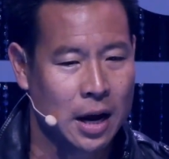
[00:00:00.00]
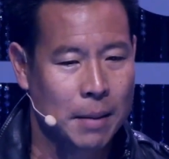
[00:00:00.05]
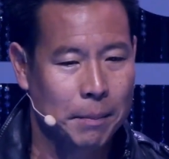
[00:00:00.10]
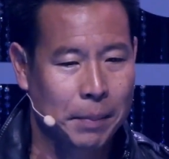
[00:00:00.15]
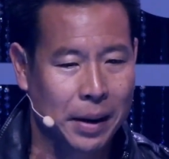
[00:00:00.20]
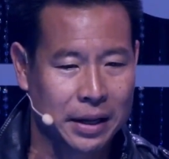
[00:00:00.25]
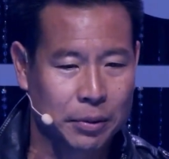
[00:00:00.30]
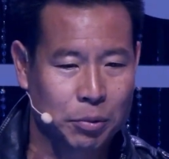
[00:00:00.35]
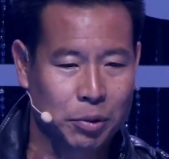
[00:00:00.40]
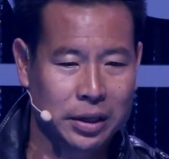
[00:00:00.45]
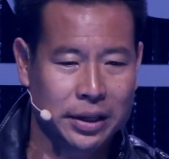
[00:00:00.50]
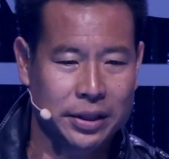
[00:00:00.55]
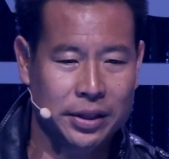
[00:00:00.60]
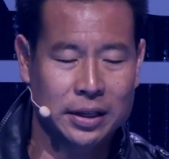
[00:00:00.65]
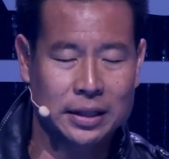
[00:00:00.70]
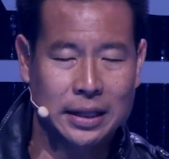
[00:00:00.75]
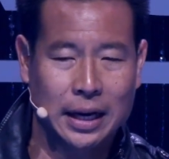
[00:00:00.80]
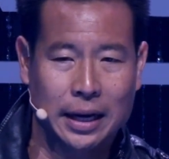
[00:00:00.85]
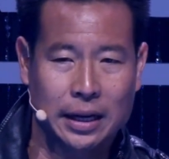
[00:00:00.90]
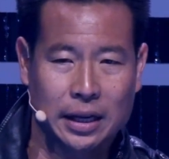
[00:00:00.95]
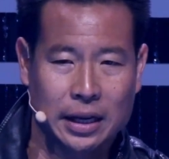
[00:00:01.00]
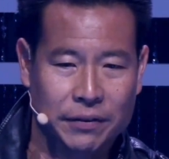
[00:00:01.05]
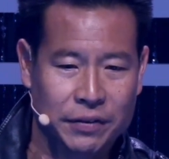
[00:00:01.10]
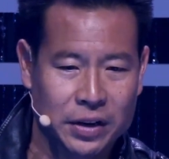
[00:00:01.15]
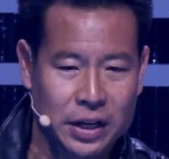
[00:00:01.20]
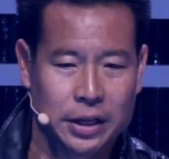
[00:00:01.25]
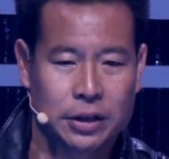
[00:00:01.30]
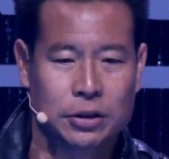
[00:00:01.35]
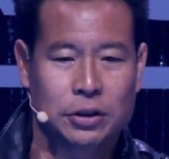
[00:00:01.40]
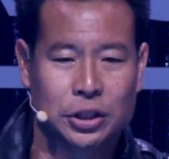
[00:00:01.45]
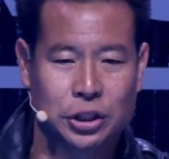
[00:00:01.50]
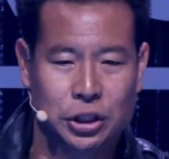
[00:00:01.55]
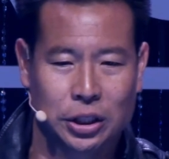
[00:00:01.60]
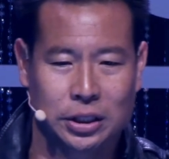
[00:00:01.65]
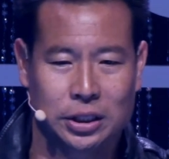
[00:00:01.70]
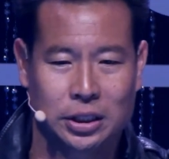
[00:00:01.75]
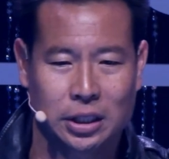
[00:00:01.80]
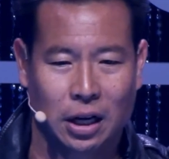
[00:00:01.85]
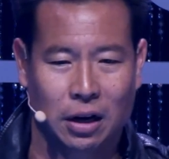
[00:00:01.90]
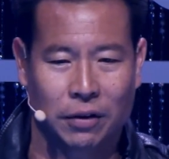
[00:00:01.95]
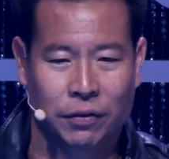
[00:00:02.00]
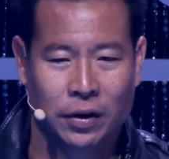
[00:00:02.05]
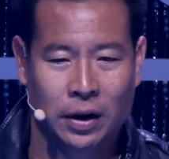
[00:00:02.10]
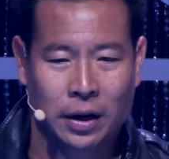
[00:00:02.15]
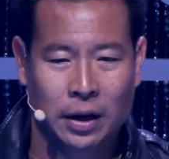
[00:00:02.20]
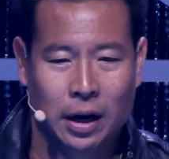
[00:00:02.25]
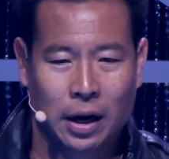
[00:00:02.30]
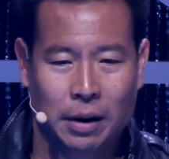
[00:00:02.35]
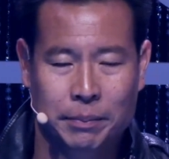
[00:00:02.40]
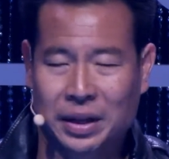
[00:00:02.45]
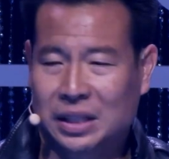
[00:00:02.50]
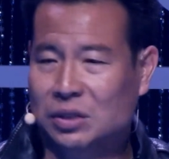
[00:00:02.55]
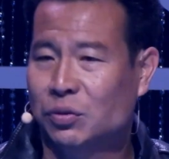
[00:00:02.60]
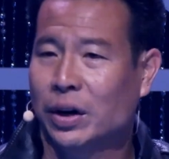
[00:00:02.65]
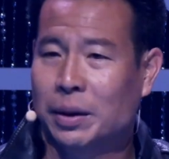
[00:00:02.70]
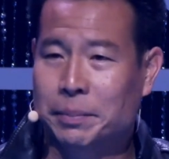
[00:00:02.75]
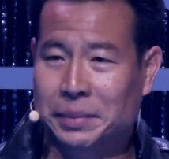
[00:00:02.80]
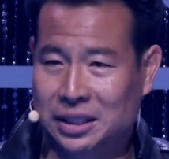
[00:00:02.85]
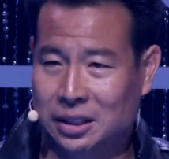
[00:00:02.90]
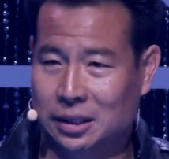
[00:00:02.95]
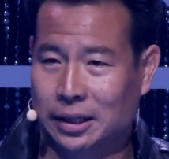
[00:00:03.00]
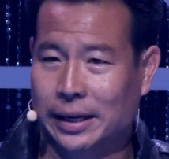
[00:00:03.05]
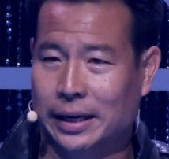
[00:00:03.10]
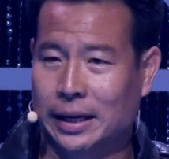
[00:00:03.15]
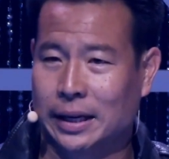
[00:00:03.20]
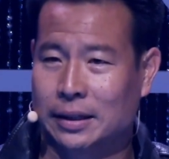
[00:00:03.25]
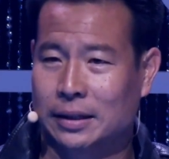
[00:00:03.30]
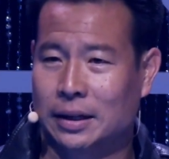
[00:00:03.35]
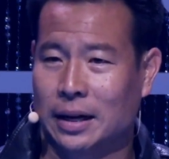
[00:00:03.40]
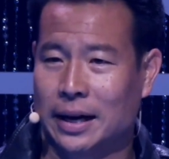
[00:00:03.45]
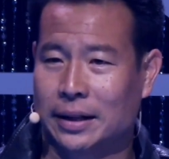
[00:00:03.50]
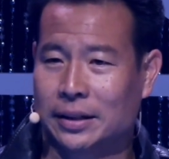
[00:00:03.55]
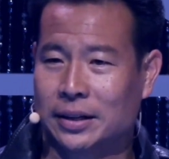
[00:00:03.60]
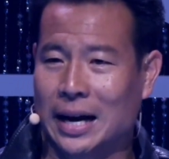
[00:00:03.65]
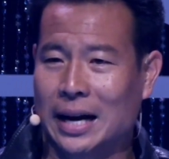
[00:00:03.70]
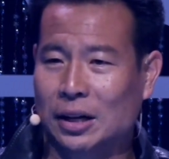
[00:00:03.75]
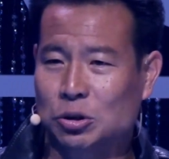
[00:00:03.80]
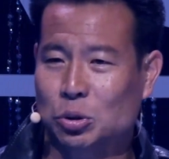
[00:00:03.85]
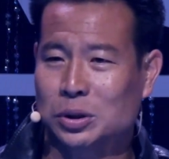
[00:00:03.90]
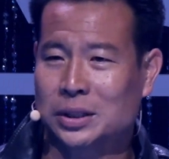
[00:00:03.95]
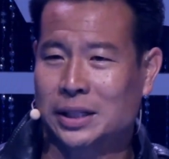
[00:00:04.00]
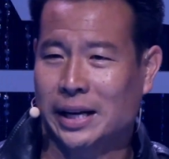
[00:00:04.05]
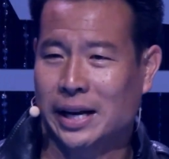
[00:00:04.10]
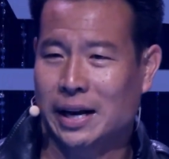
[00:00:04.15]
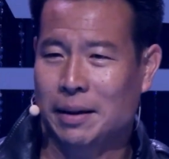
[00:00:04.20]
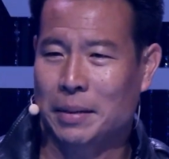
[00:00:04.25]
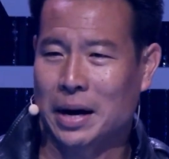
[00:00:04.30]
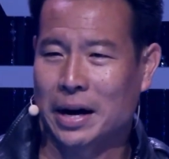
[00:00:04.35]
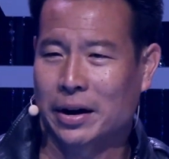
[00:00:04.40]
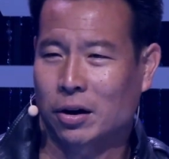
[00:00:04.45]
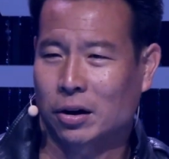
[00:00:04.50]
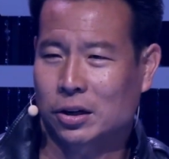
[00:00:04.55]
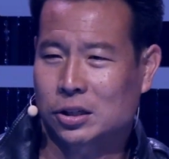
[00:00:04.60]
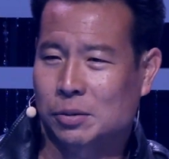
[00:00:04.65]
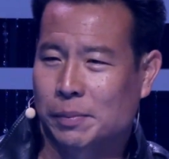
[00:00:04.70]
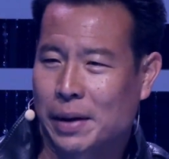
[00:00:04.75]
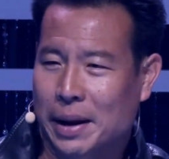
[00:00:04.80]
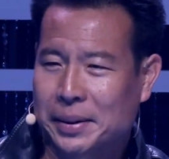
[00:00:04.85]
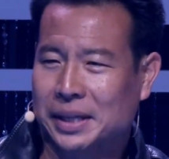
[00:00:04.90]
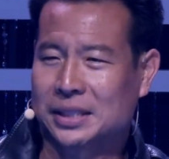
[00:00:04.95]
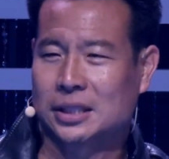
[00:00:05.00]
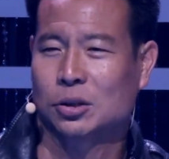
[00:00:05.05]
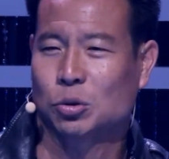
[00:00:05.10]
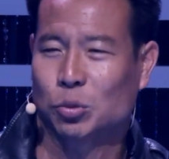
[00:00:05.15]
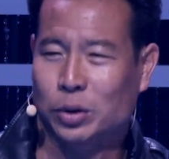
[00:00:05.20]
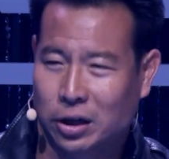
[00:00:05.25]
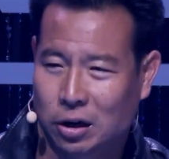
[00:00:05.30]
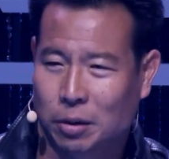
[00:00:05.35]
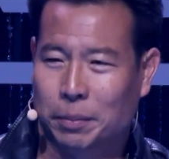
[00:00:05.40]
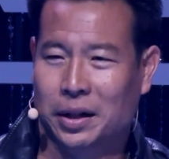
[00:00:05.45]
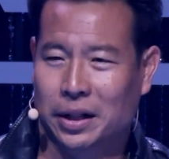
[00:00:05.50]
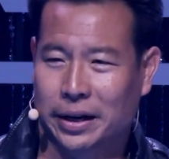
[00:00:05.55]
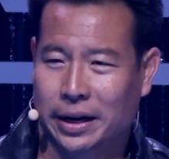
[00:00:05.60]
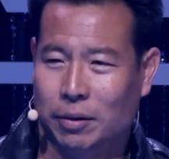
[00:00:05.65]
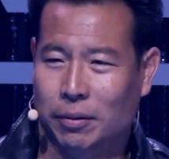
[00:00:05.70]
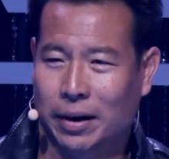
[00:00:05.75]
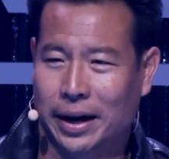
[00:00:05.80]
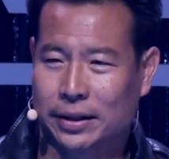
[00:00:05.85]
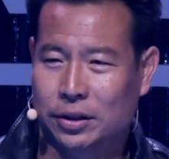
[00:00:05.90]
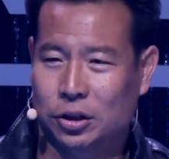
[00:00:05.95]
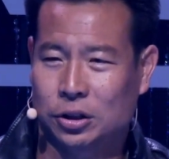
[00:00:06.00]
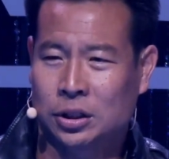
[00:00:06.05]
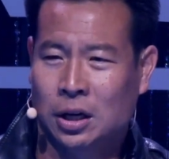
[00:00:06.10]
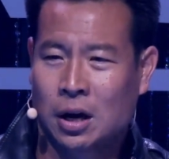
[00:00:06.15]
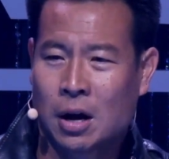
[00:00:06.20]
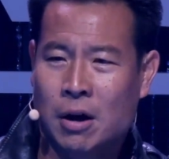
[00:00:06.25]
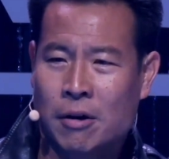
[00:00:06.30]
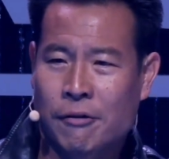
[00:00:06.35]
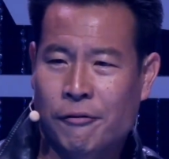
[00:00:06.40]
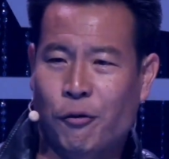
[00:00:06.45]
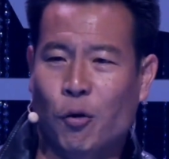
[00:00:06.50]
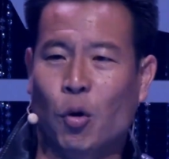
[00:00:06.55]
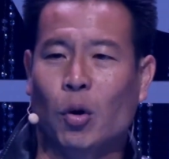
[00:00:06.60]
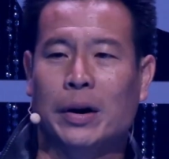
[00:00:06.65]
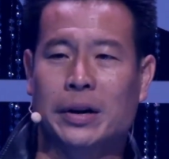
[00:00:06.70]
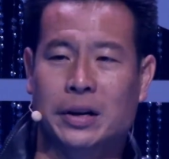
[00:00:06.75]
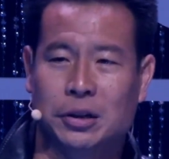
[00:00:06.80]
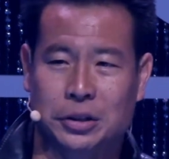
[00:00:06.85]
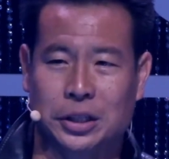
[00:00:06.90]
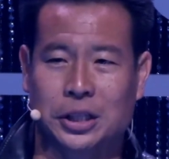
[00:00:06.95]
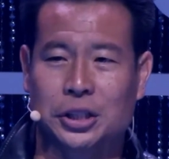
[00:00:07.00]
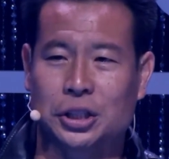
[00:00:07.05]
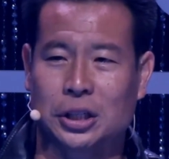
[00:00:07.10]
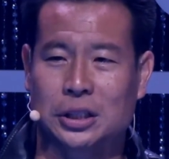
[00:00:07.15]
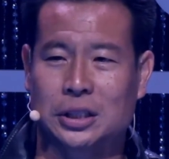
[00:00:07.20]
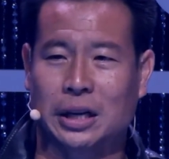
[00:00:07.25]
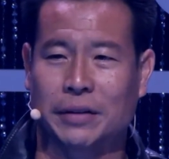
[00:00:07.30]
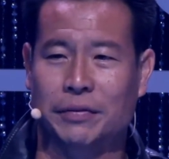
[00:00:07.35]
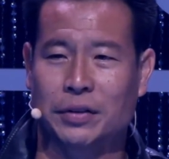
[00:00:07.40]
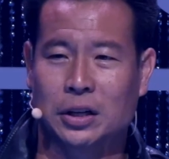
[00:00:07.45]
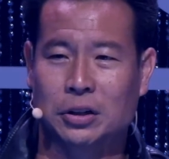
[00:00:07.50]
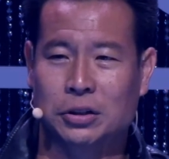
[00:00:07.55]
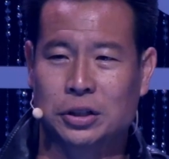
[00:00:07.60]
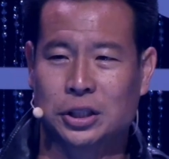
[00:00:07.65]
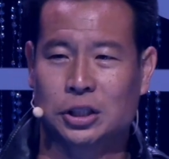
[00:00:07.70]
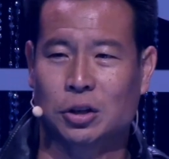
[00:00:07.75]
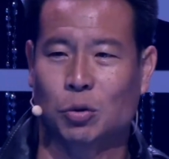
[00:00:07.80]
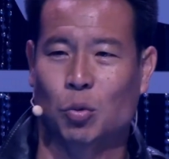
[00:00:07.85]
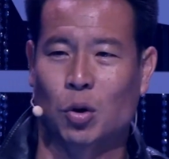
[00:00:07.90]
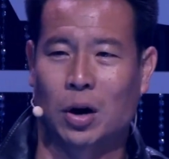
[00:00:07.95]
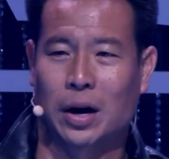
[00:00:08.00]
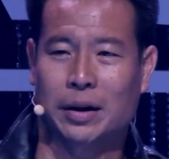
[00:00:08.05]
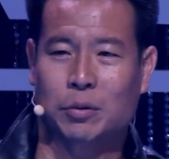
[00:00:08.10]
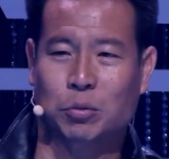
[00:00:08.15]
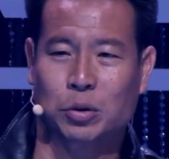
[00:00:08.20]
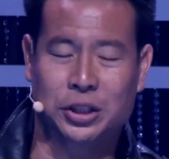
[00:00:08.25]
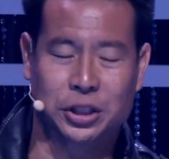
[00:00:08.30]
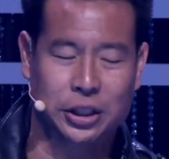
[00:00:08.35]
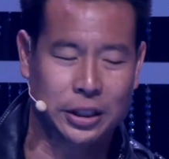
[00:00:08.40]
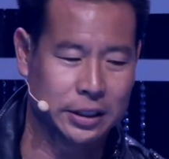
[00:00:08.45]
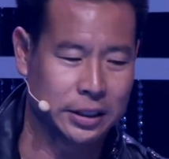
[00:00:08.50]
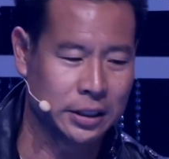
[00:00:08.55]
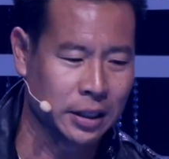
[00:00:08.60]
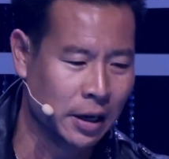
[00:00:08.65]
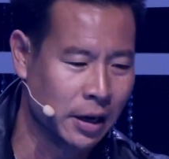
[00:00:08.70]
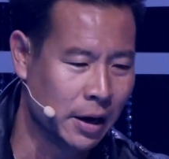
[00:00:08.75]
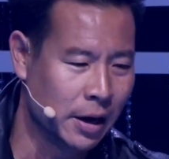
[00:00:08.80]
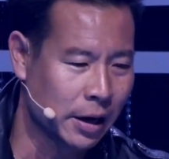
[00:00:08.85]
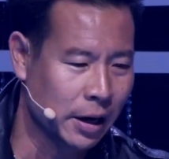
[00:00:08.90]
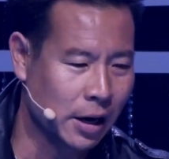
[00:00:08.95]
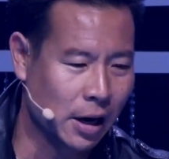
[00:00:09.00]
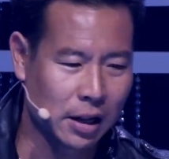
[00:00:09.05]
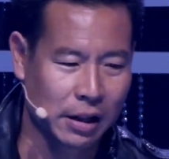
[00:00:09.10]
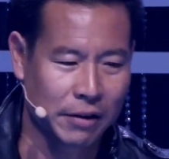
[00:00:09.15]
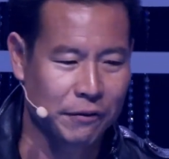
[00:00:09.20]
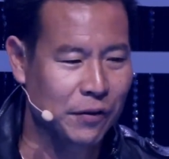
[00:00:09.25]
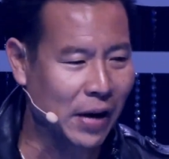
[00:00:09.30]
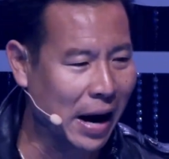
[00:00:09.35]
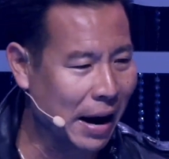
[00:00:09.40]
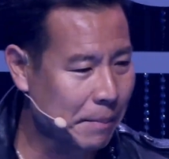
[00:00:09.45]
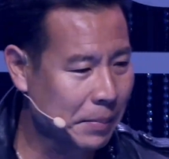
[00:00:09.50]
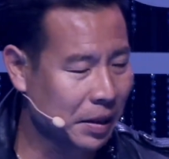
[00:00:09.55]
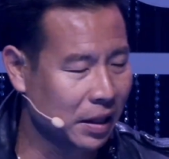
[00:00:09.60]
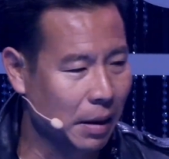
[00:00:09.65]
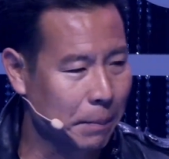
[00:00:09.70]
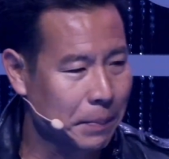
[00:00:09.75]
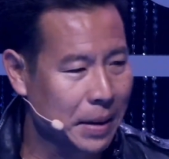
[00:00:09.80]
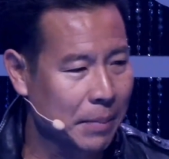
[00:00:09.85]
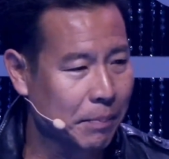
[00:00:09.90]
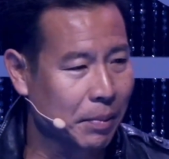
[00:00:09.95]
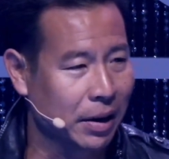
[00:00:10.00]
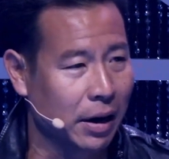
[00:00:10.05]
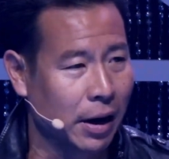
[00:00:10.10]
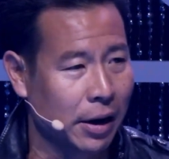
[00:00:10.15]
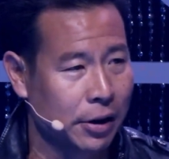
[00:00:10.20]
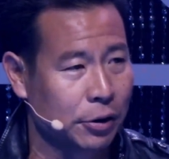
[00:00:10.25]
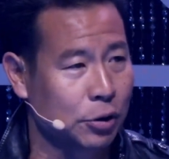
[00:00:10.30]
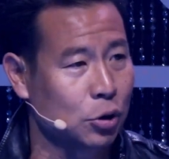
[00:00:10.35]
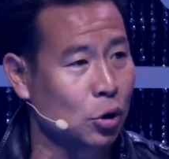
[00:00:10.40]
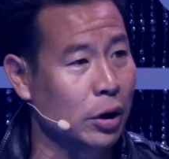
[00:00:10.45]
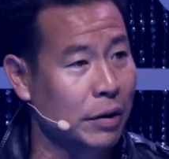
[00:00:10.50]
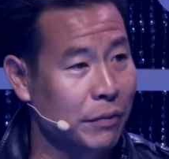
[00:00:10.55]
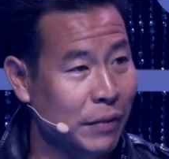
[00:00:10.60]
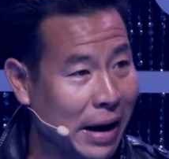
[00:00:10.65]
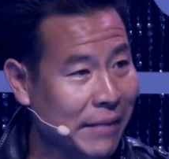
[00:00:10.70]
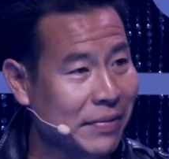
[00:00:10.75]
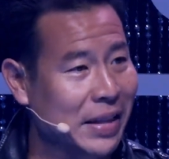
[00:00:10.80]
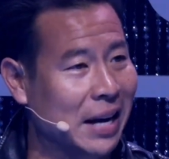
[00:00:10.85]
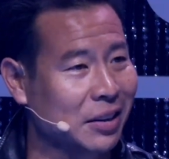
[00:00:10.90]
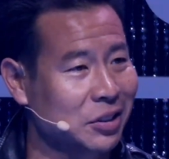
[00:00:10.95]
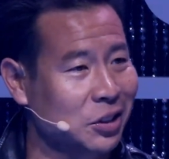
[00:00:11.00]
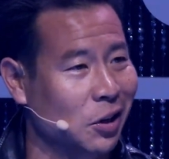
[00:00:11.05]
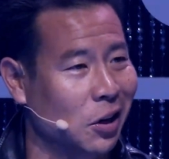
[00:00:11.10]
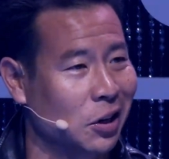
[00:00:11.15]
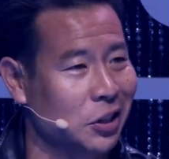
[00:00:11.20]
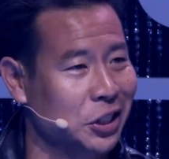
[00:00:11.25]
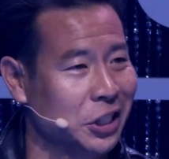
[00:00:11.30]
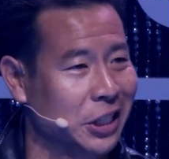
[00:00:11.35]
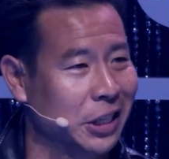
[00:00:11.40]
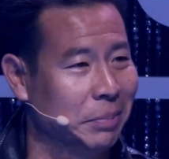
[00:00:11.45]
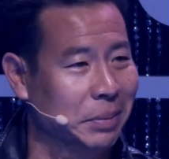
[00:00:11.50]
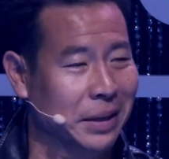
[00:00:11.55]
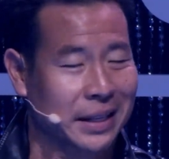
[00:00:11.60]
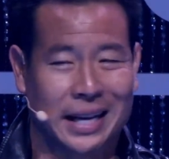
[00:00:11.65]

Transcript: But I really think that even Indonesia itself, that's very misleading. The actual TAM, I'd argue, maybe it's 300 million, right? There's 4 Indonesias. You have Indonesia 1, which is, call it 5 million people at $135,000 GDP.